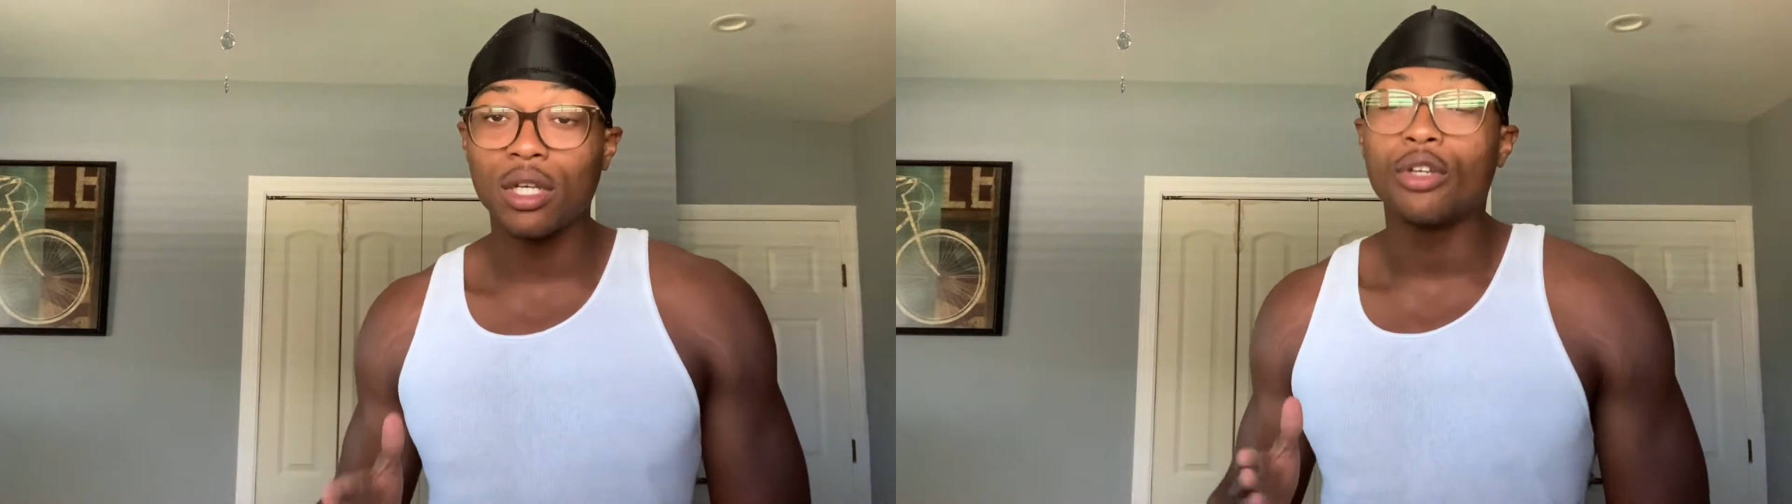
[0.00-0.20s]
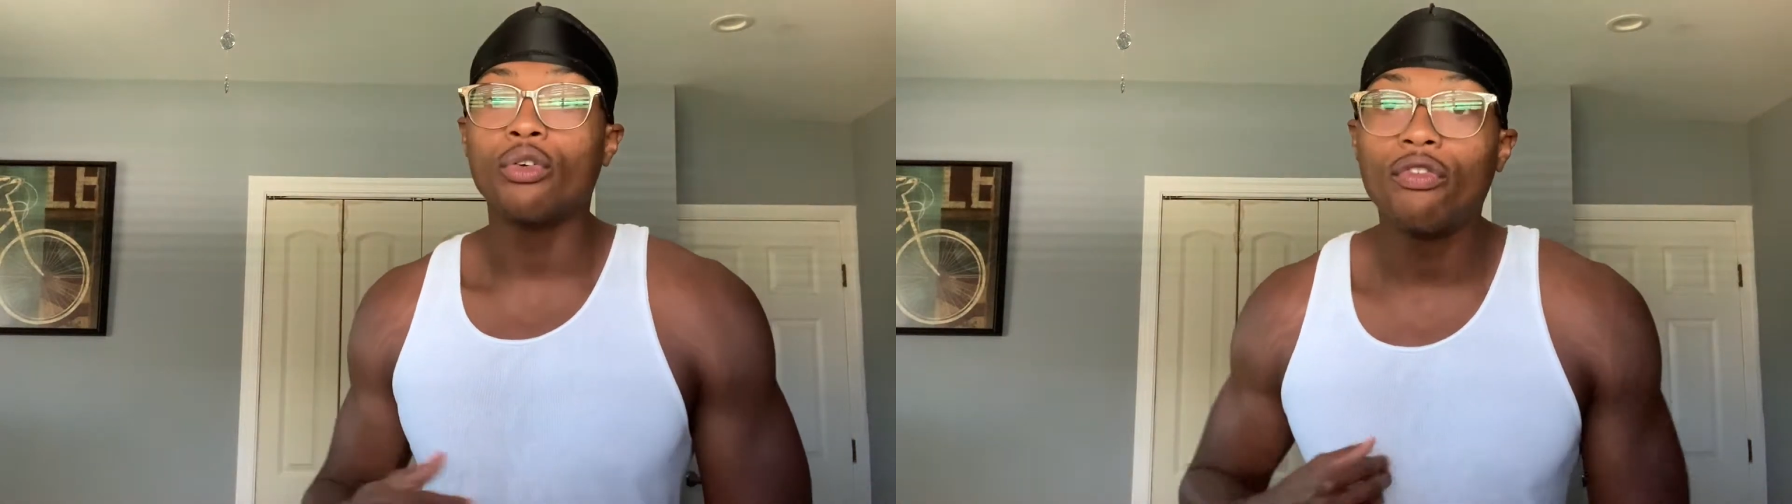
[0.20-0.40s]

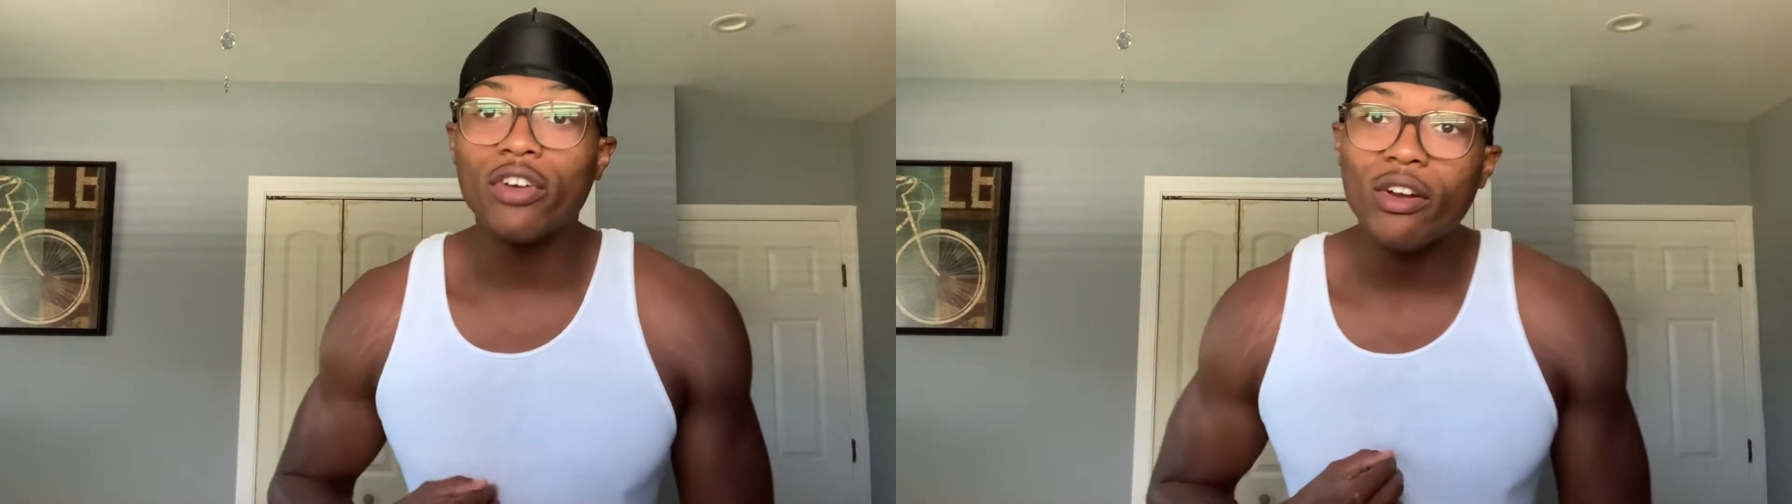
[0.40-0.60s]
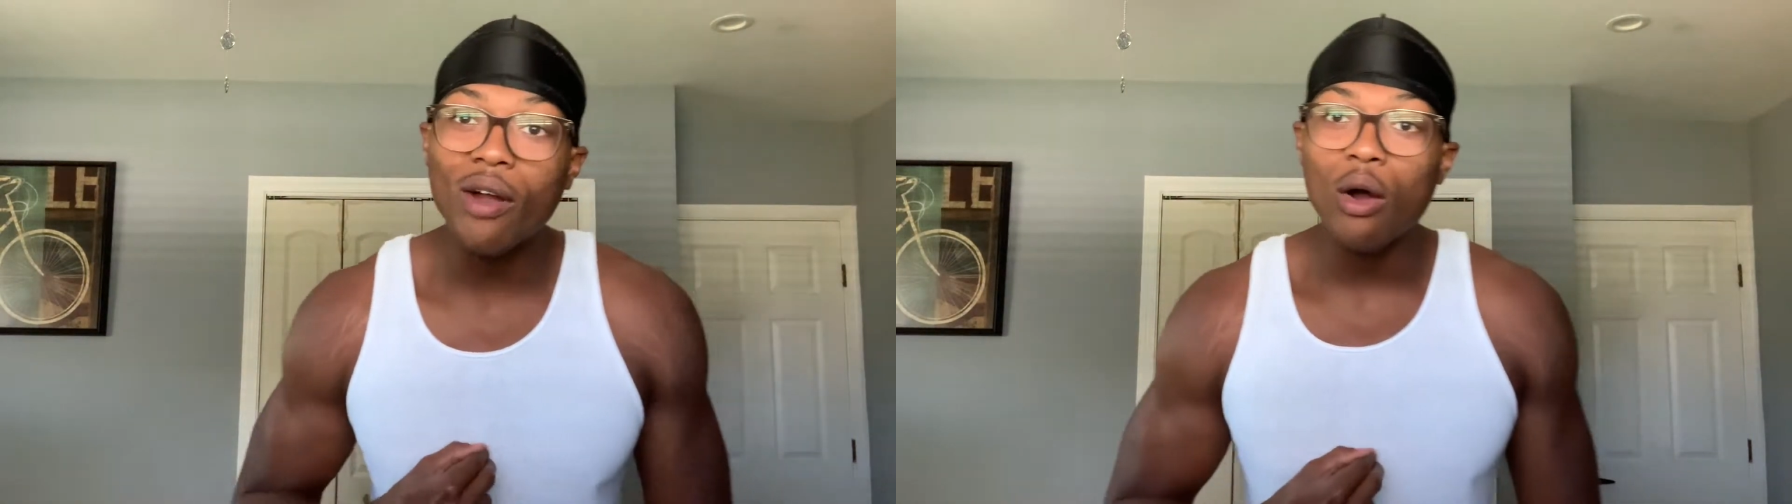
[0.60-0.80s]
You
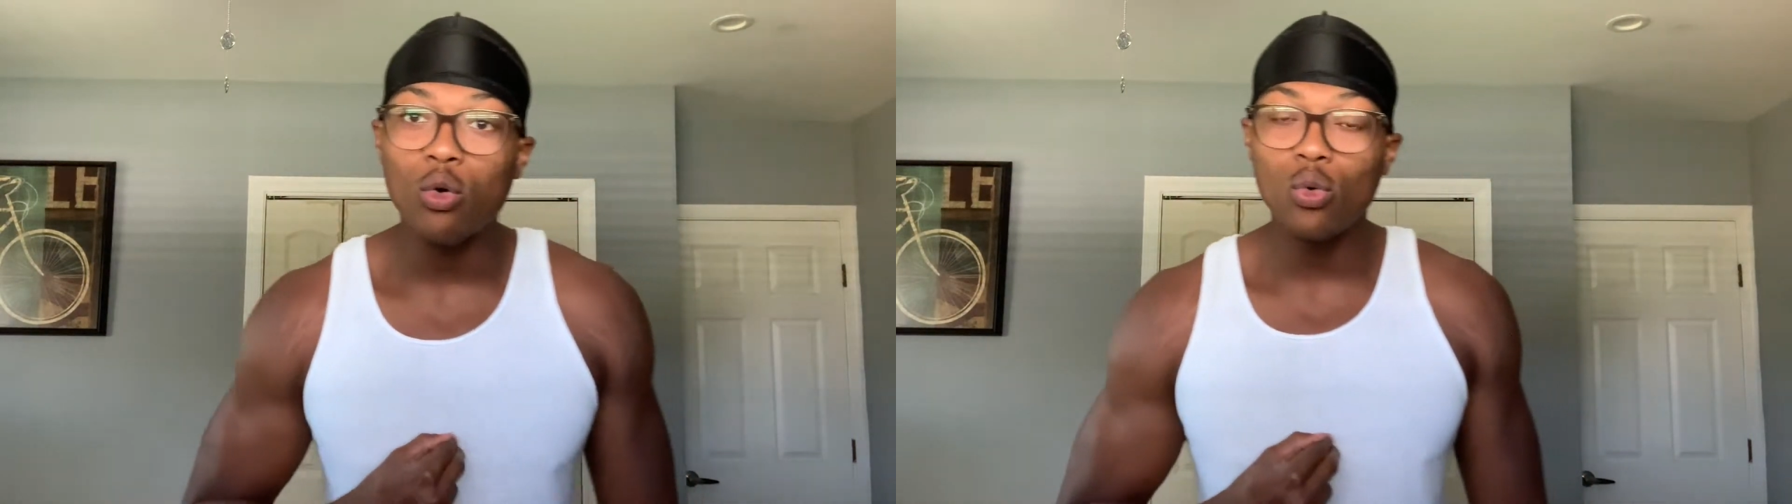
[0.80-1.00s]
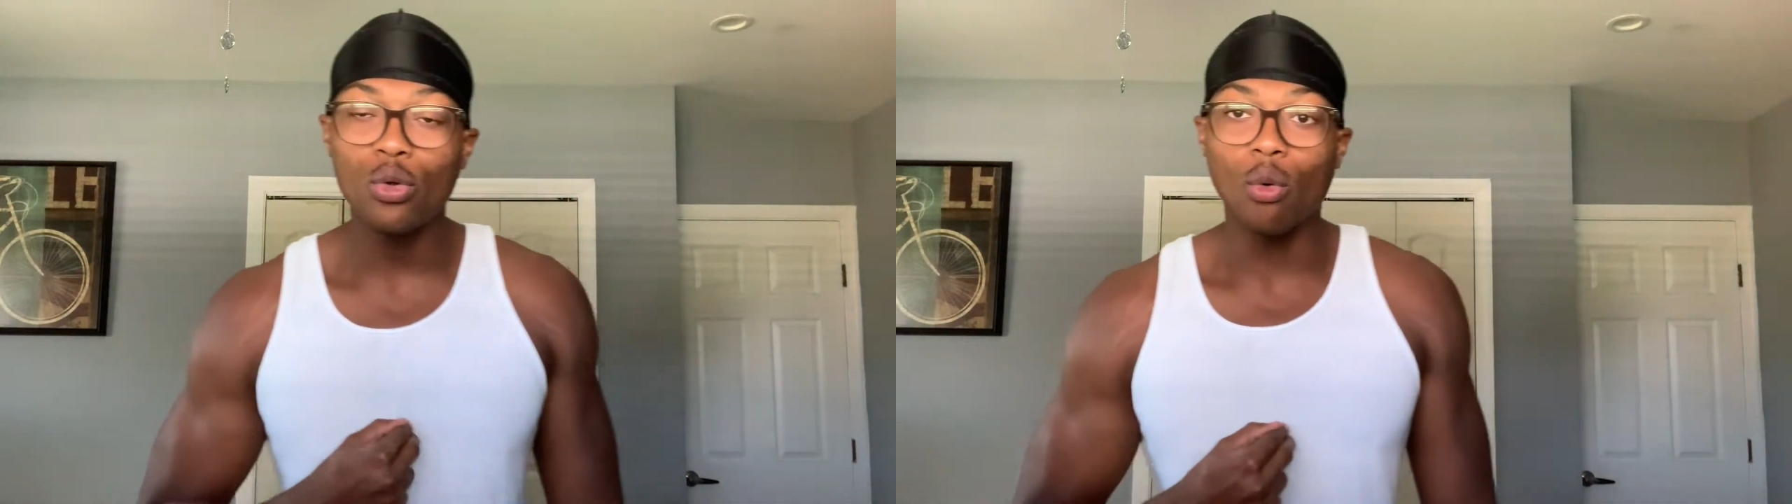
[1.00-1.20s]
figure out
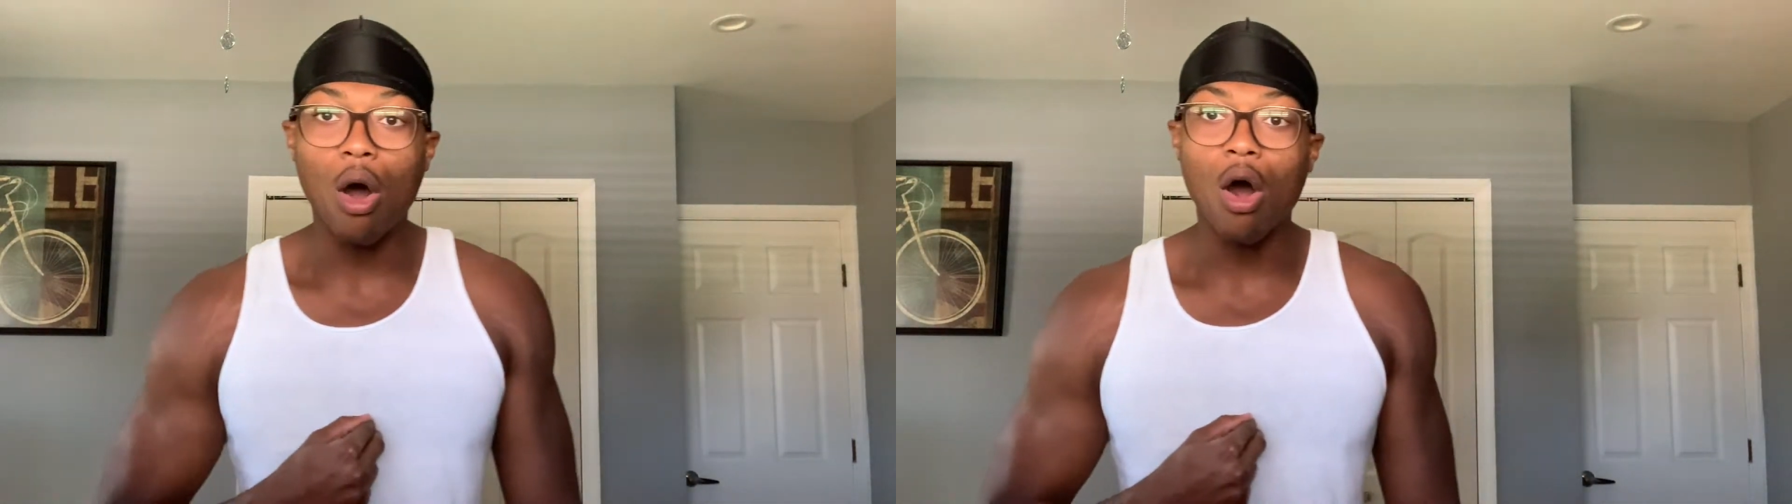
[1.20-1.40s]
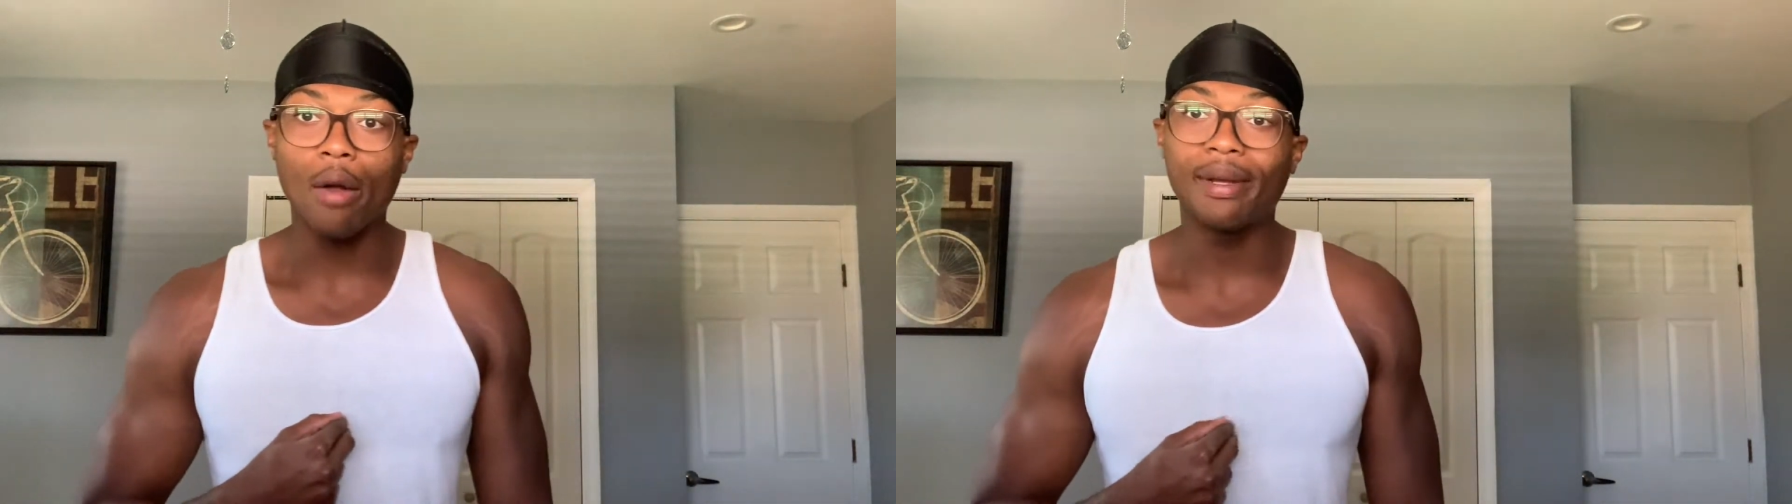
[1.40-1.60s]
who you
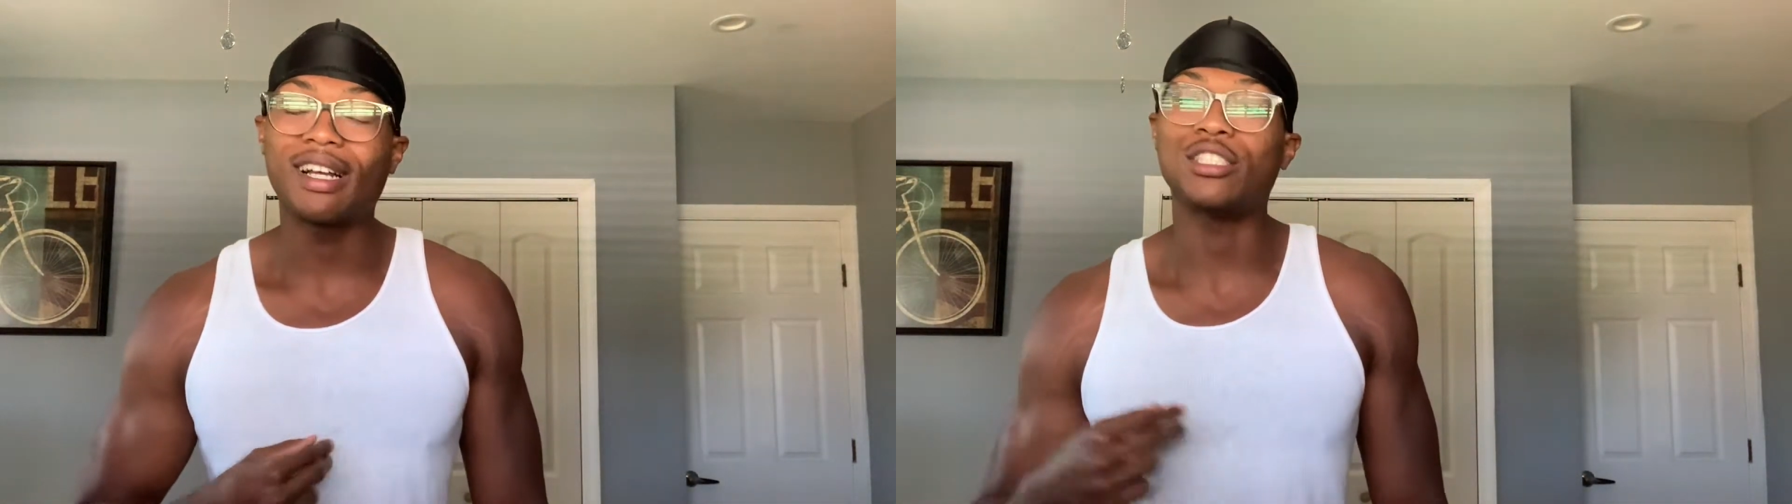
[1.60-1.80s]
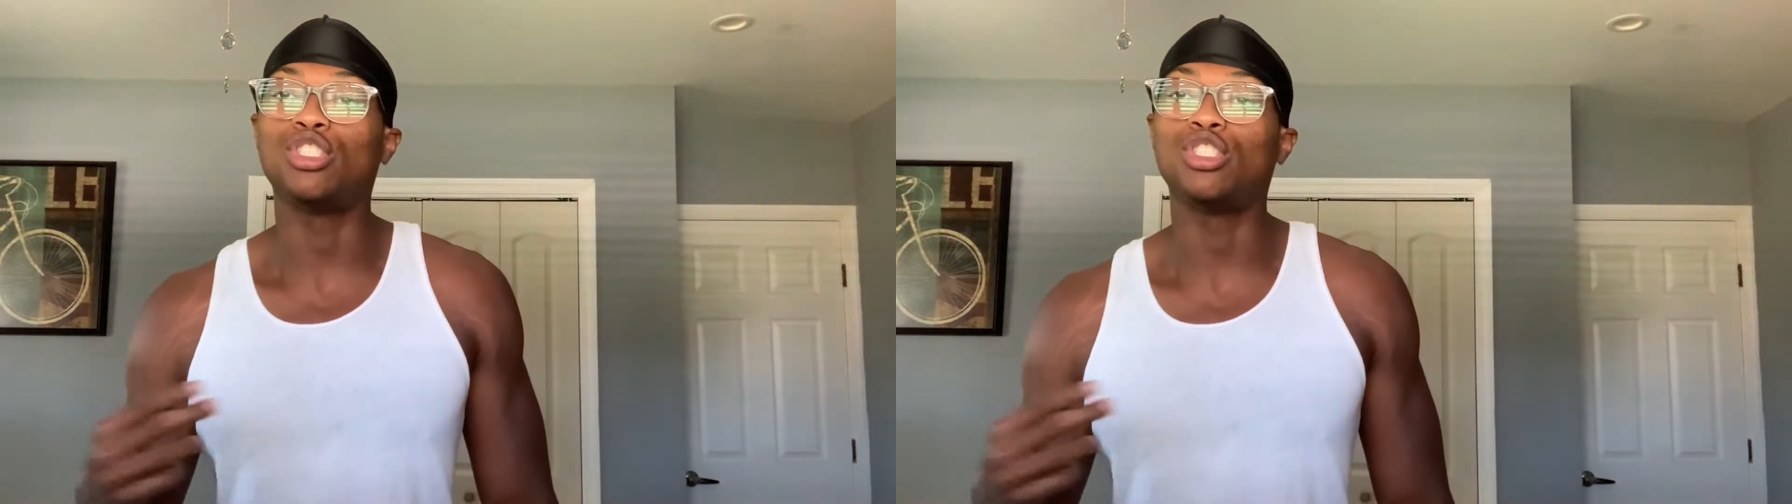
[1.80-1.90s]
are because